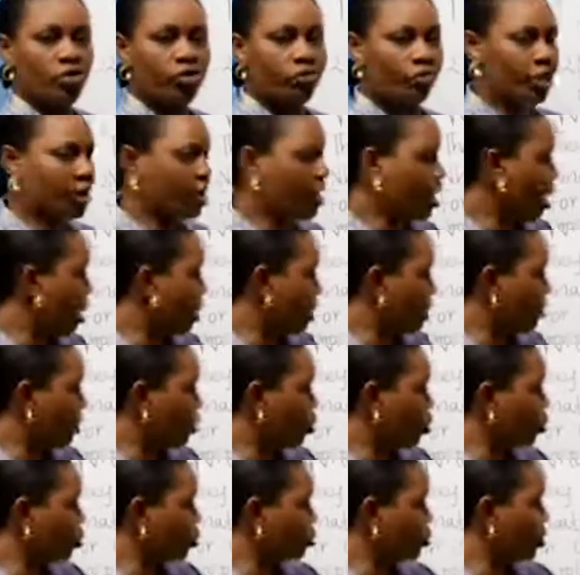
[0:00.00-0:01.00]
friend.
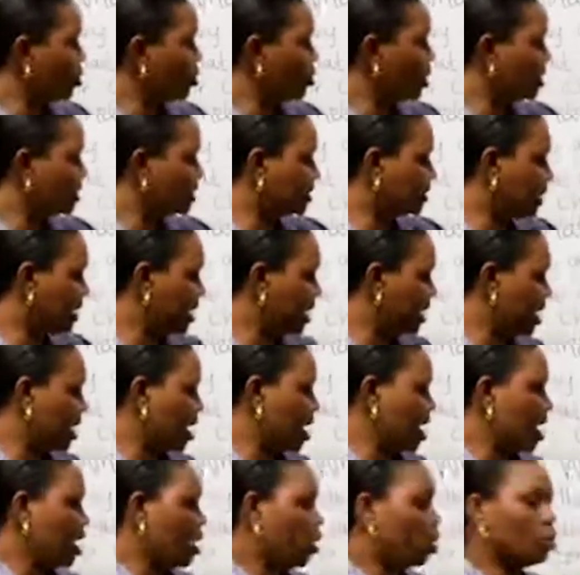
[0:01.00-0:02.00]
Because when you are sick,
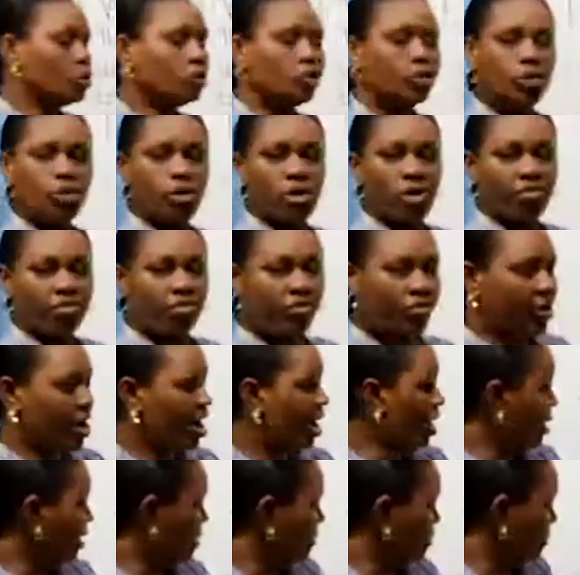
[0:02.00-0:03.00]
also your
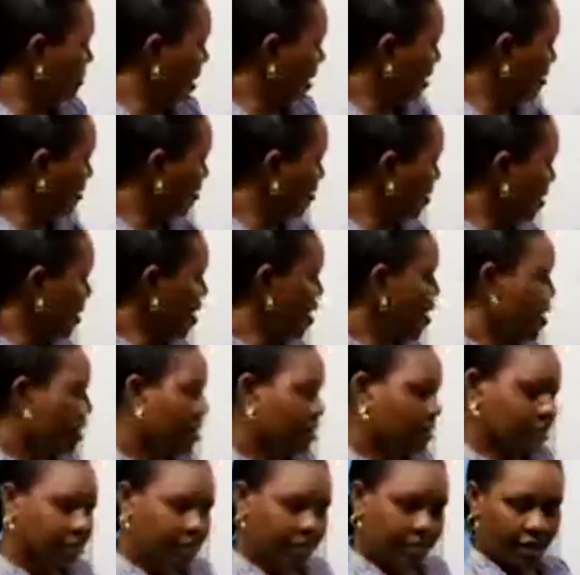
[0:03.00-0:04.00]
friend might be
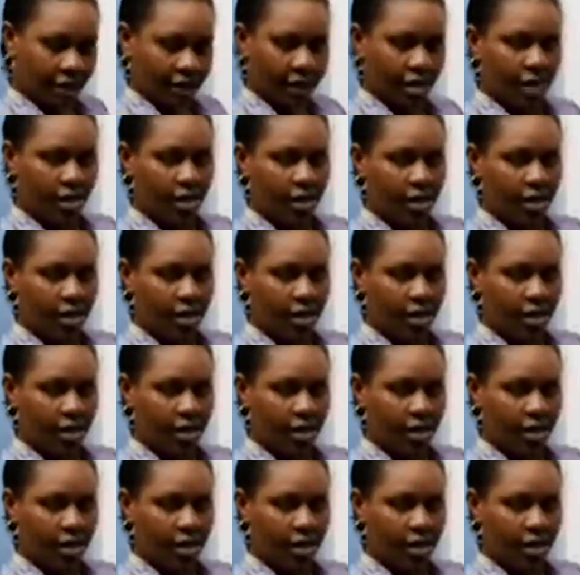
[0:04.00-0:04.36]
sick.